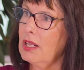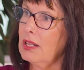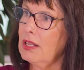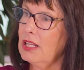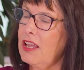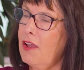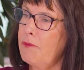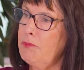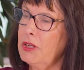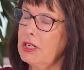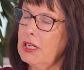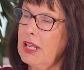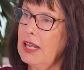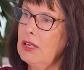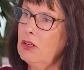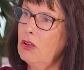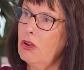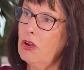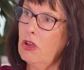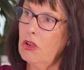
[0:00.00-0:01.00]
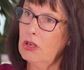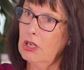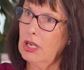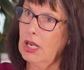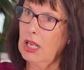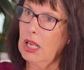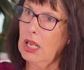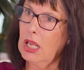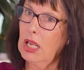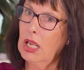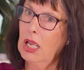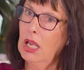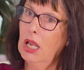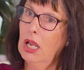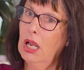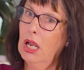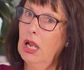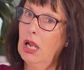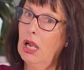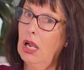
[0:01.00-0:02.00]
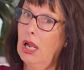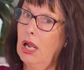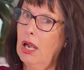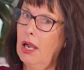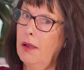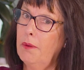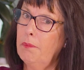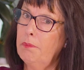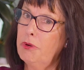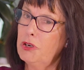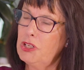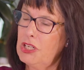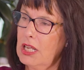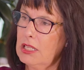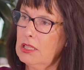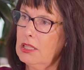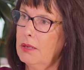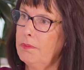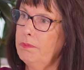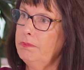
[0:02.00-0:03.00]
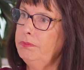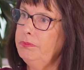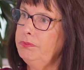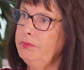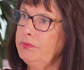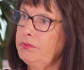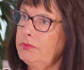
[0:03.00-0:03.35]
that the government can not only protect them,